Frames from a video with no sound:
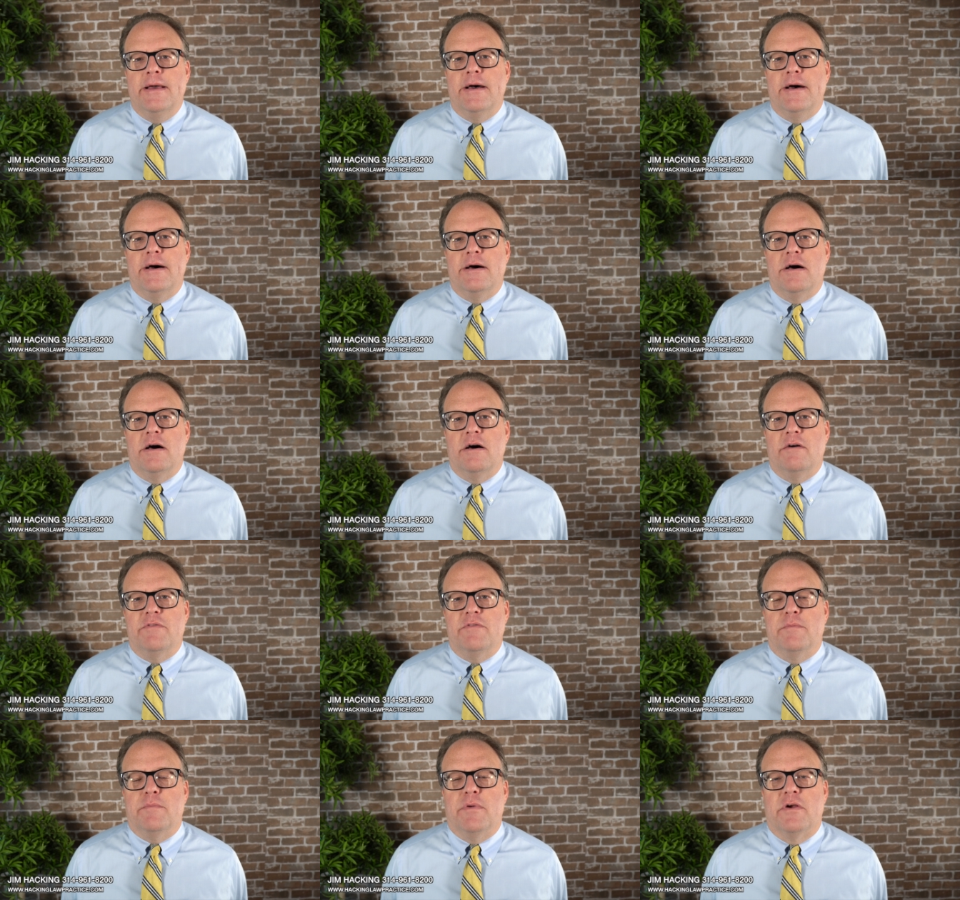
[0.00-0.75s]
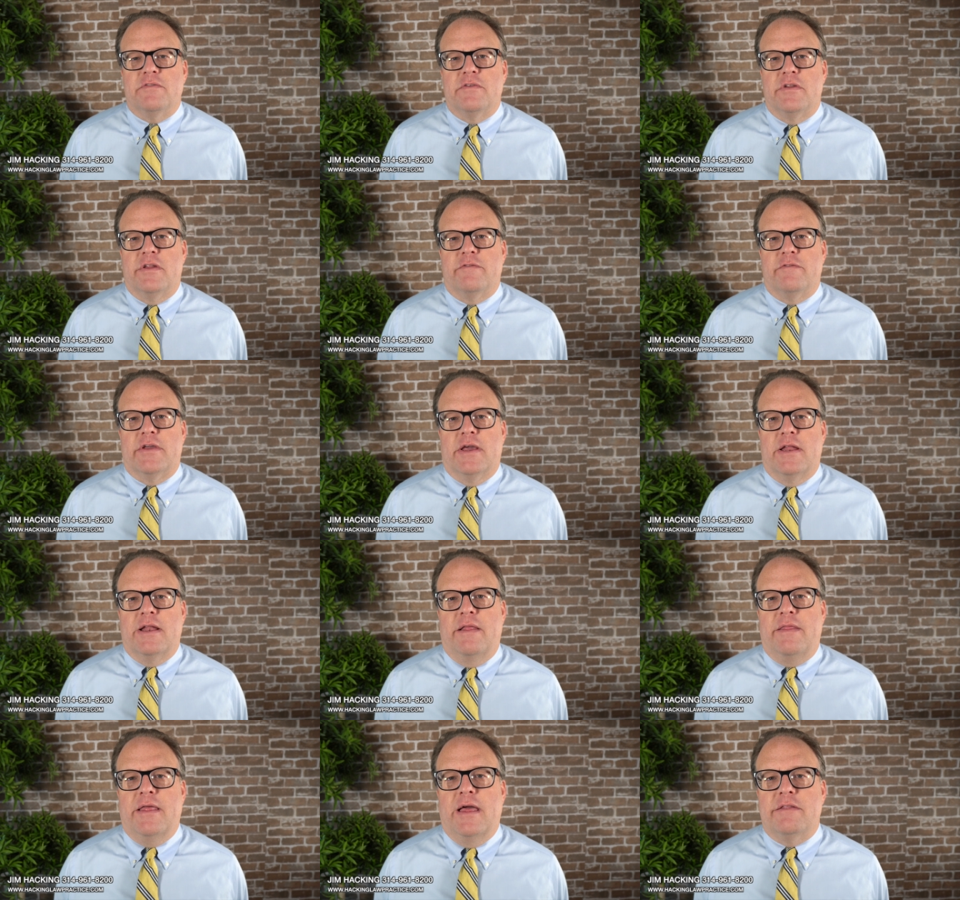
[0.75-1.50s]
uh, of the birth
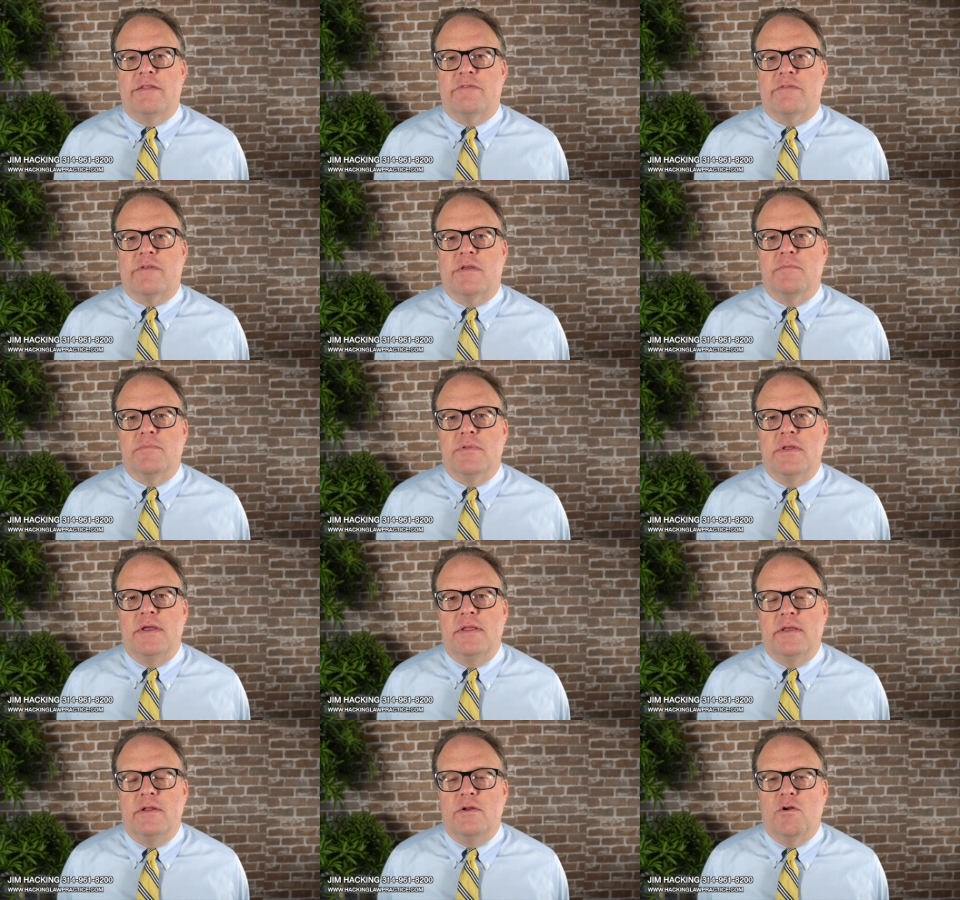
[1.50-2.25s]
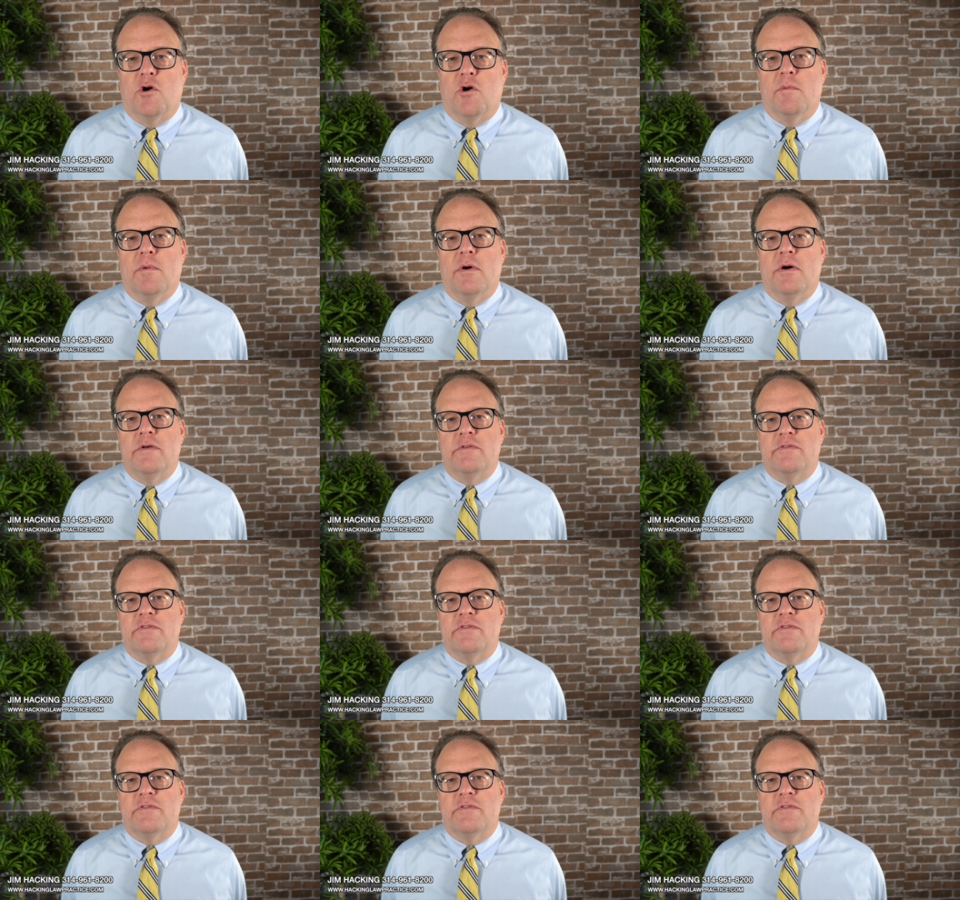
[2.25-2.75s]
certificate, and that's completely normal.